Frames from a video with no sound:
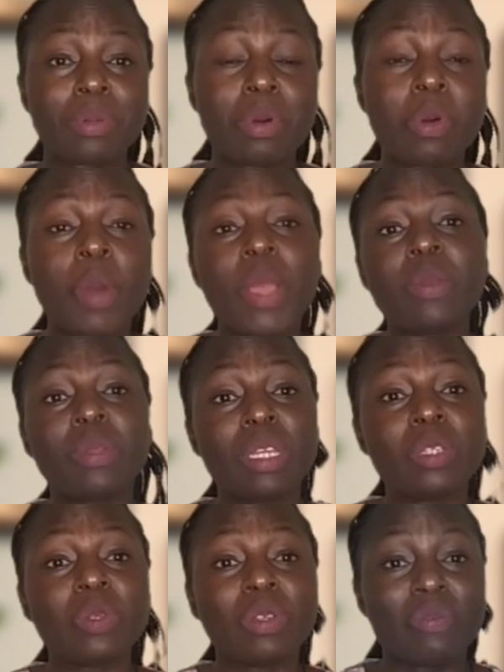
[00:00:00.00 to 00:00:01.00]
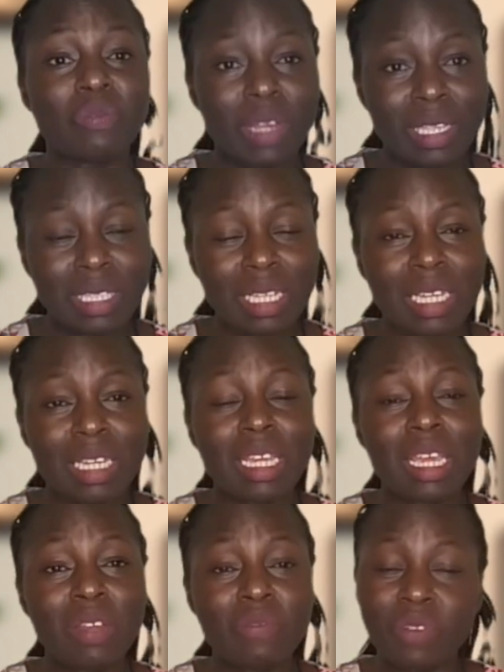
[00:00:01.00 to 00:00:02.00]
or why you need to invest in
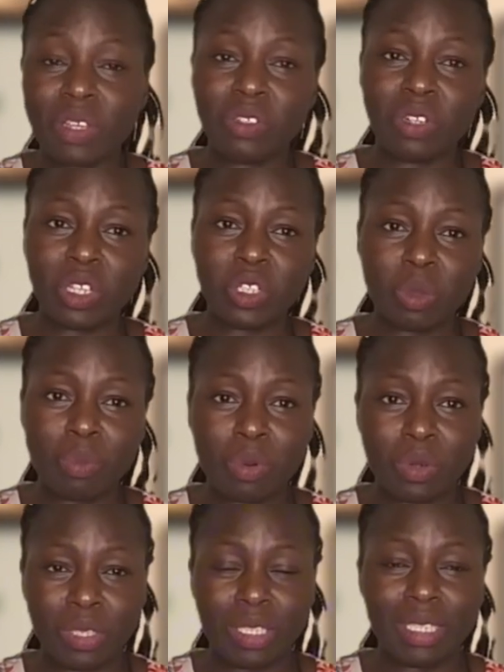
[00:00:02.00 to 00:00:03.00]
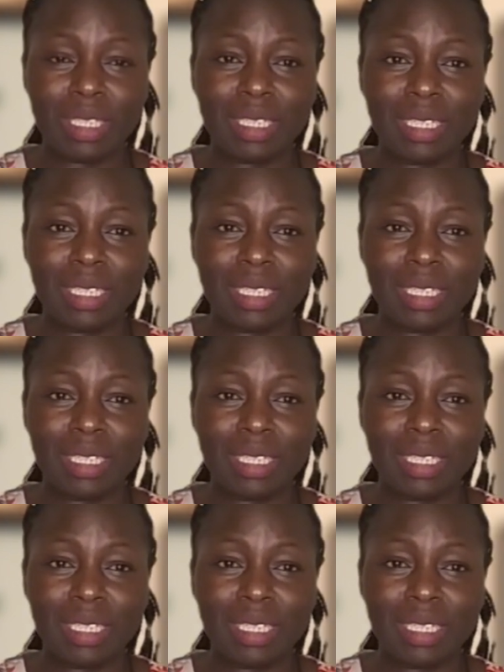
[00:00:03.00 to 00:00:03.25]
infrastructure bonds